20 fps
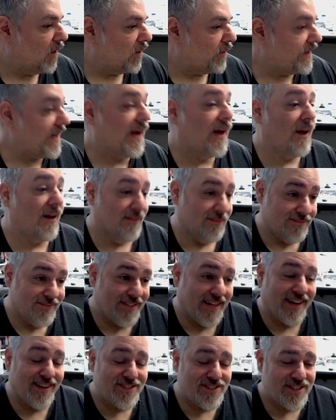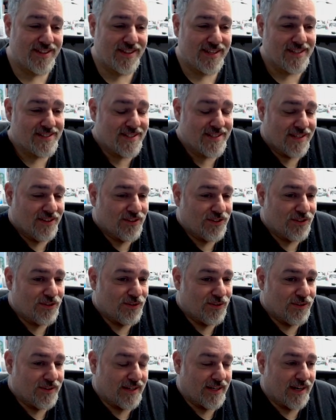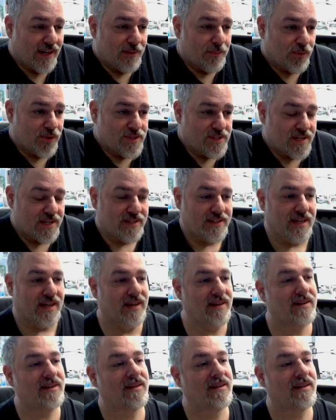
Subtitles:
yeah, she thinks they look cool, and I appreciate that.